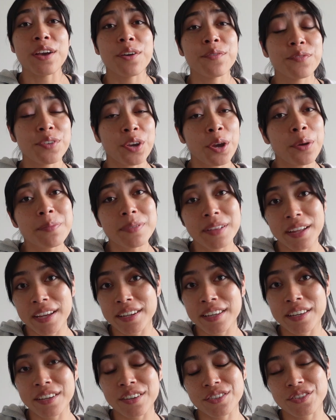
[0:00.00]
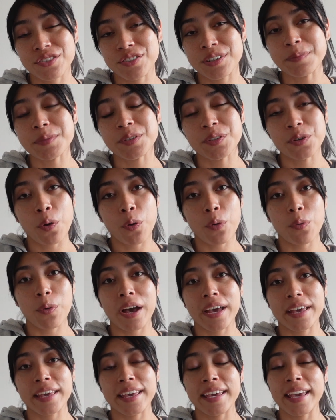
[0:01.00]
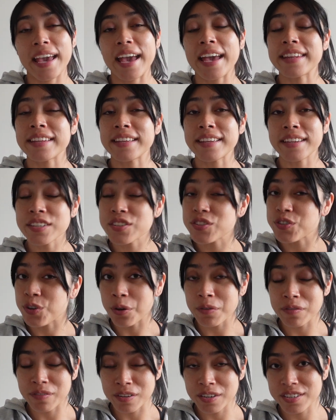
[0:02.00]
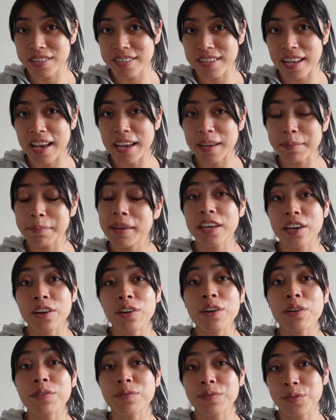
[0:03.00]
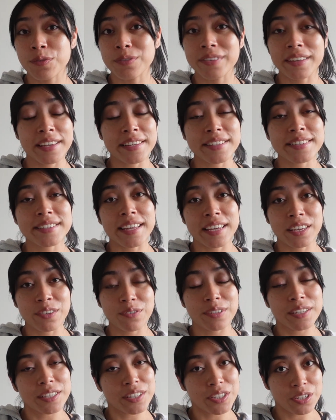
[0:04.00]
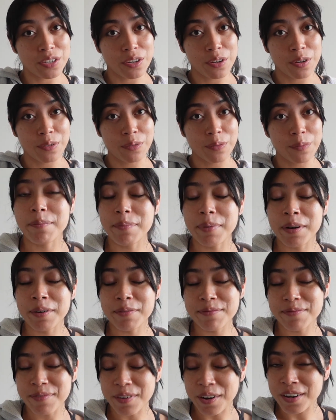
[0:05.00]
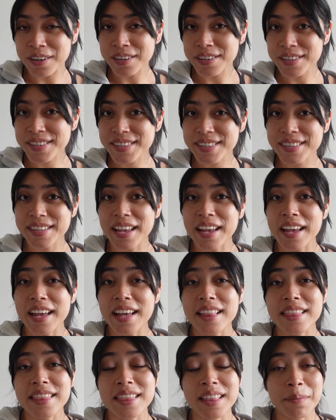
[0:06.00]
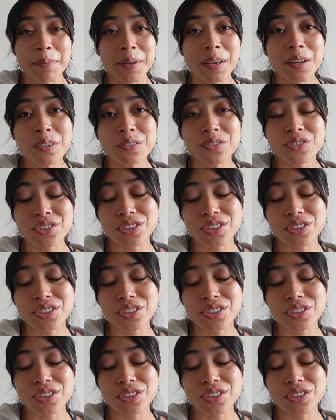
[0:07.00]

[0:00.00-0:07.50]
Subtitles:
If you're planning your trip to Hawaii and it is your first time, here are a few things that you need to know. But first, let me go